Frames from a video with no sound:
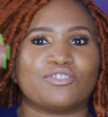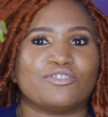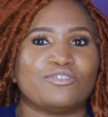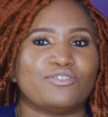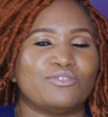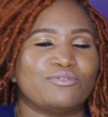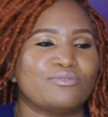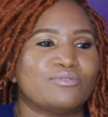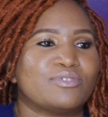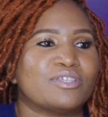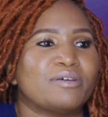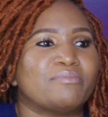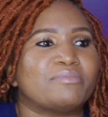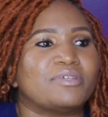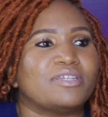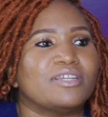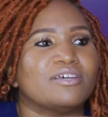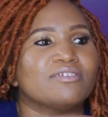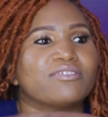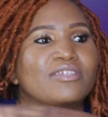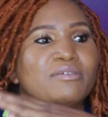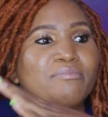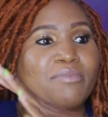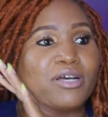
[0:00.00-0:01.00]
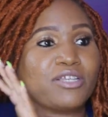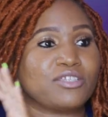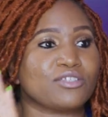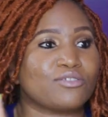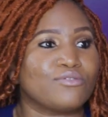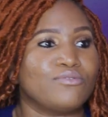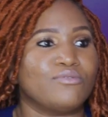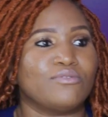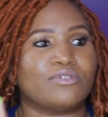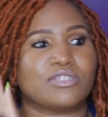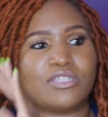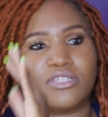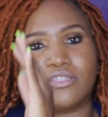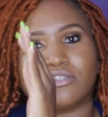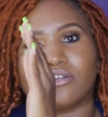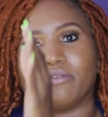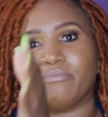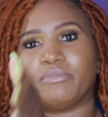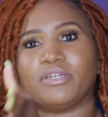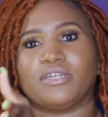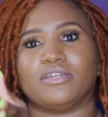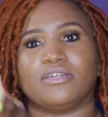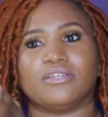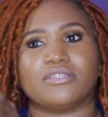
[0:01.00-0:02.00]
to do something else at my school because
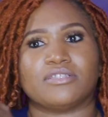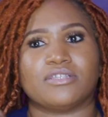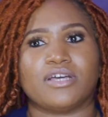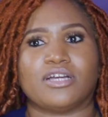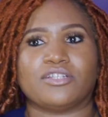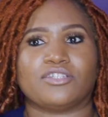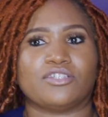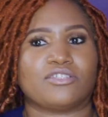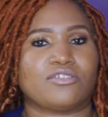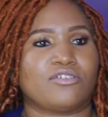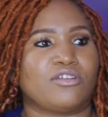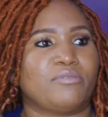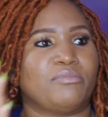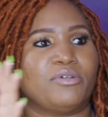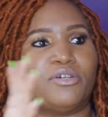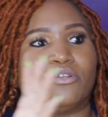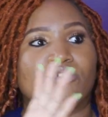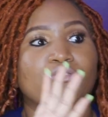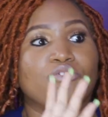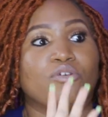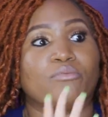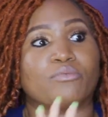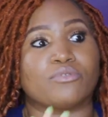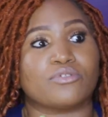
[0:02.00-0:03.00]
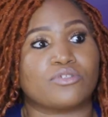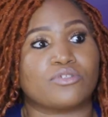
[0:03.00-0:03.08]
it's not just going to be a normal